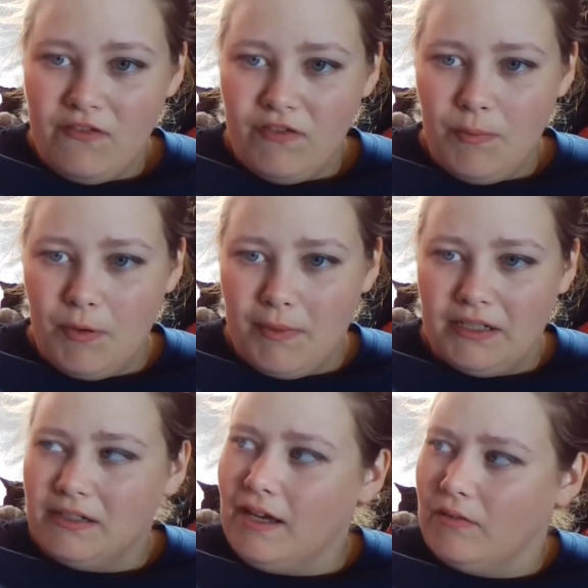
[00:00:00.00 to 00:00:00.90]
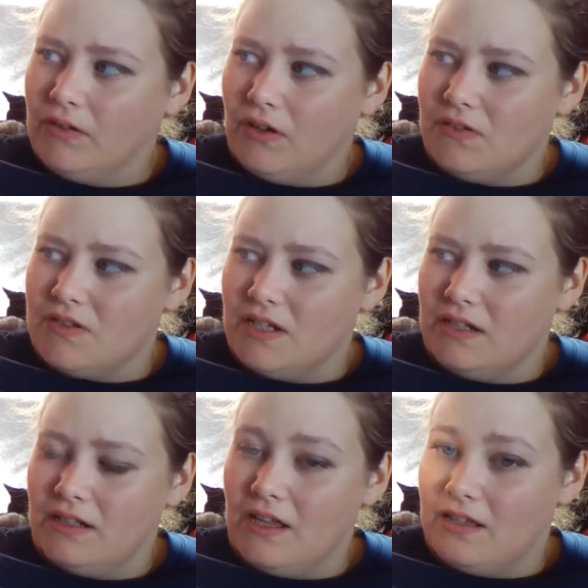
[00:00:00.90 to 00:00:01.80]
Phil Pullman, Calum
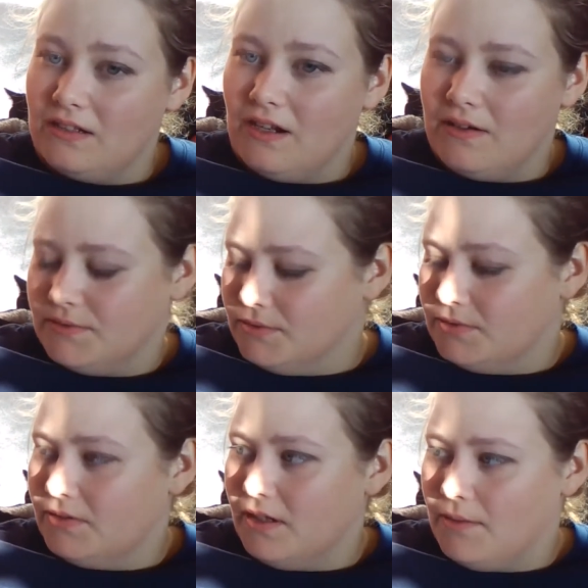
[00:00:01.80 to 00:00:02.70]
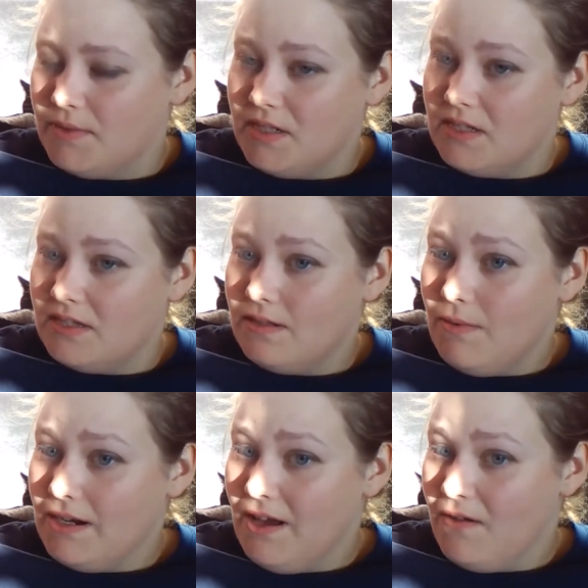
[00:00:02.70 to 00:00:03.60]
Carlston, a new novel, which is the
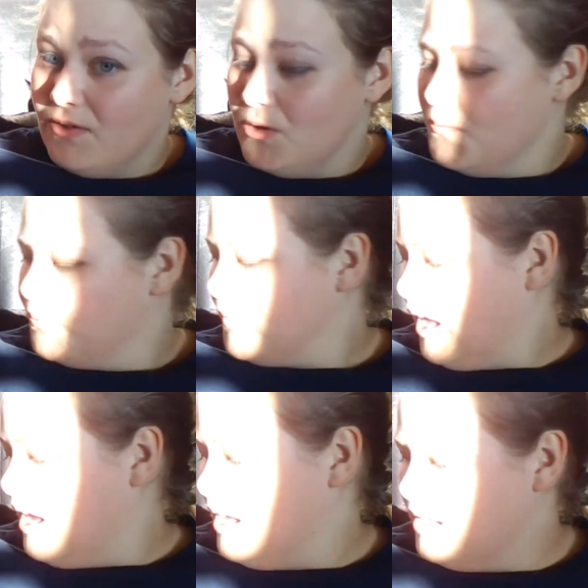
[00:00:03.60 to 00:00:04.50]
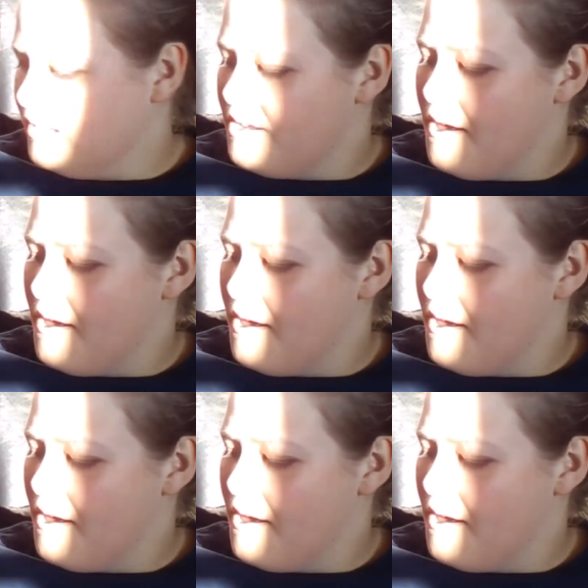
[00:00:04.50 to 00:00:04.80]
red cover, and